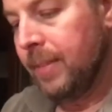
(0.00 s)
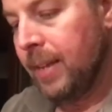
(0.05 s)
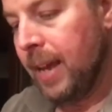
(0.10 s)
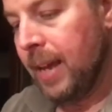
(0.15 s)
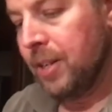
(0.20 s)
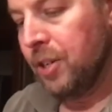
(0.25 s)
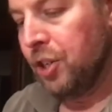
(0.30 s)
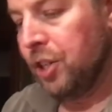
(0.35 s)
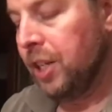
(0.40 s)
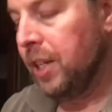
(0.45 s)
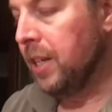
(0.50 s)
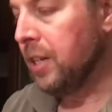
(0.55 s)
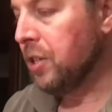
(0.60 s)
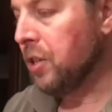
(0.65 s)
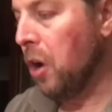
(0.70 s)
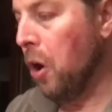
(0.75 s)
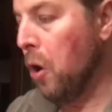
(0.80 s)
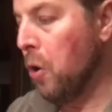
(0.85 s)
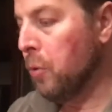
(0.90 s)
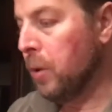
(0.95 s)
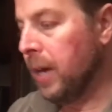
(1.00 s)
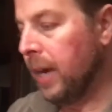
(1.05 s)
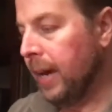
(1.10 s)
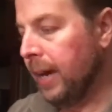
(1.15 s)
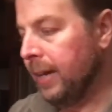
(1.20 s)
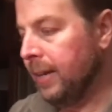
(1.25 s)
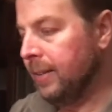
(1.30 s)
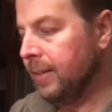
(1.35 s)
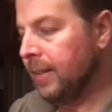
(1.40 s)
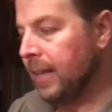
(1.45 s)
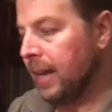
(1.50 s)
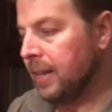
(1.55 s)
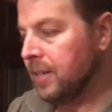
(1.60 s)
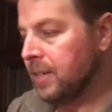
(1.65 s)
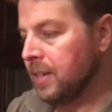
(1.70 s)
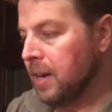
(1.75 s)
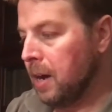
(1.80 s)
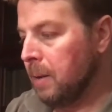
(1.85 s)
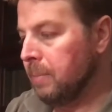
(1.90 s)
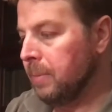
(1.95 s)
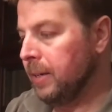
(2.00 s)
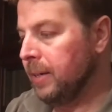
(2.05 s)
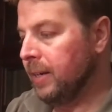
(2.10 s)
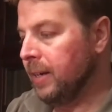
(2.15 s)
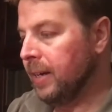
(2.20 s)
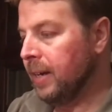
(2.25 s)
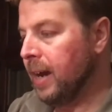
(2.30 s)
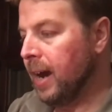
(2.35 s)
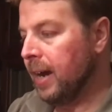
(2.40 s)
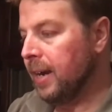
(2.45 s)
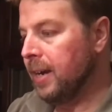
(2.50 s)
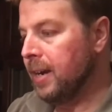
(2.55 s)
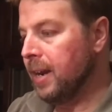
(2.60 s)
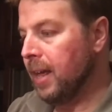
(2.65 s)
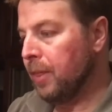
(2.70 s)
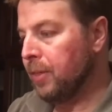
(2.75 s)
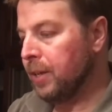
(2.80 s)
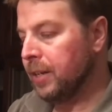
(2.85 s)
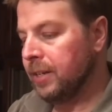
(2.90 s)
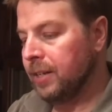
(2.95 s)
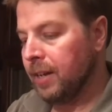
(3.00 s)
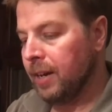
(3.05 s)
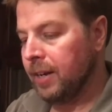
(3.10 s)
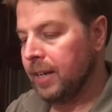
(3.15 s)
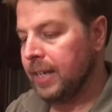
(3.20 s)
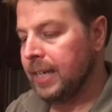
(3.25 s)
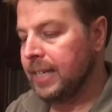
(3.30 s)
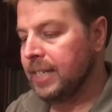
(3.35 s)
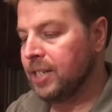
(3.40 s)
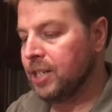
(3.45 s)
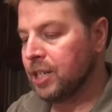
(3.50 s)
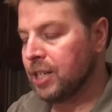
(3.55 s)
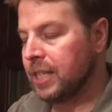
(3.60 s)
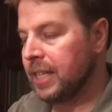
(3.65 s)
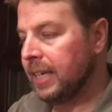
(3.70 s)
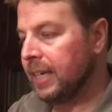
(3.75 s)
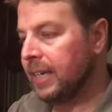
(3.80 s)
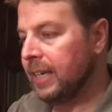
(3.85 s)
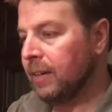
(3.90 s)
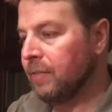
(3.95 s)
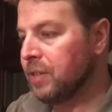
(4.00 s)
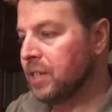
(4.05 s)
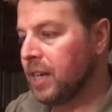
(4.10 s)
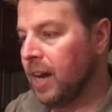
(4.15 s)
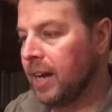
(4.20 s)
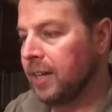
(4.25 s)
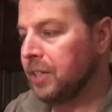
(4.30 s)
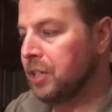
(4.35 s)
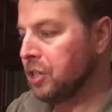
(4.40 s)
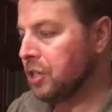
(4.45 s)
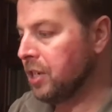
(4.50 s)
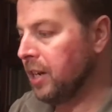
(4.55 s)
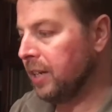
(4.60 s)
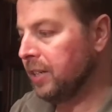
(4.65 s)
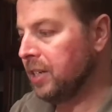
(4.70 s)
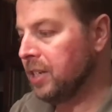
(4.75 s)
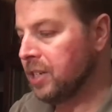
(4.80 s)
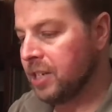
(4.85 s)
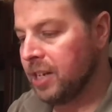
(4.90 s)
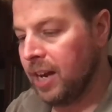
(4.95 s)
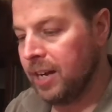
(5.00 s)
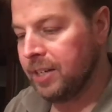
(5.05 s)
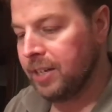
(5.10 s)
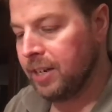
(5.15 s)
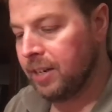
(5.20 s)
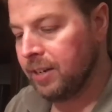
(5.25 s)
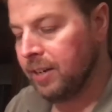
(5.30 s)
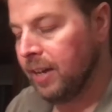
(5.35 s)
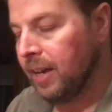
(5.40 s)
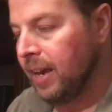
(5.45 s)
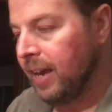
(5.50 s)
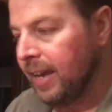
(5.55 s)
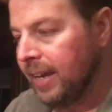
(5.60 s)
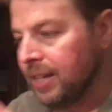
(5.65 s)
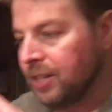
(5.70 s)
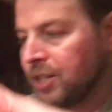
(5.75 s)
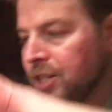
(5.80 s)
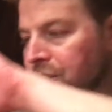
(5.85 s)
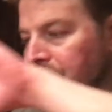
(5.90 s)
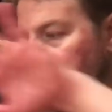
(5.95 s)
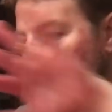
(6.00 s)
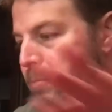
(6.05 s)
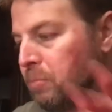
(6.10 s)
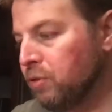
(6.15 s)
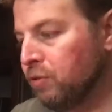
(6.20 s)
and she is okay. That zombie got nothing done. He's just thinking of Sonya, Sonya, Sonya. He's just trying to